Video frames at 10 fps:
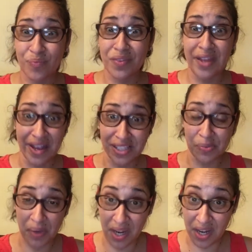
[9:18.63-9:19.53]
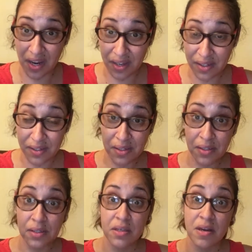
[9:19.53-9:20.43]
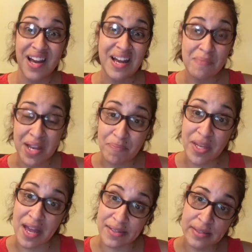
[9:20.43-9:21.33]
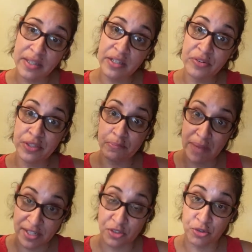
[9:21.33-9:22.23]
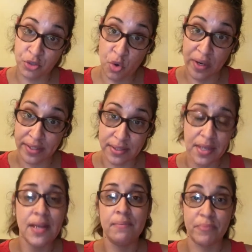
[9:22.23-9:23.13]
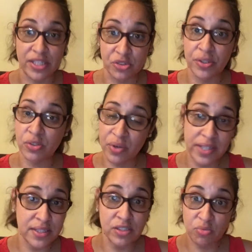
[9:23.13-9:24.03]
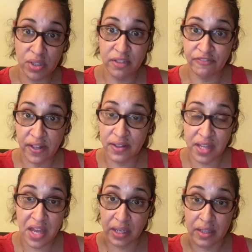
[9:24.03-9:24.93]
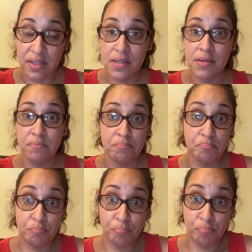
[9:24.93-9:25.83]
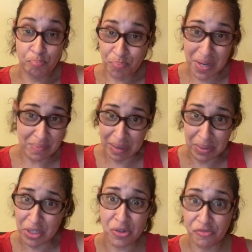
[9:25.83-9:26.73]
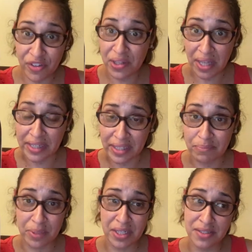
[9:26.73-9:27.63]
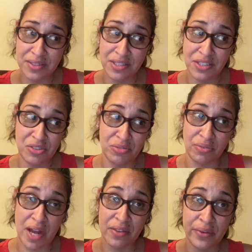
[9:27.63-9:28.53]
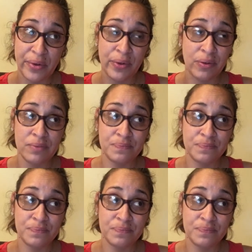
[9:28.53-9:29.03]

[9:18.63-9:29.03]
next week, I might be asking you to measure toys. Measuring toys is a really fun thing. But maybe you don't feel like it because you'd rather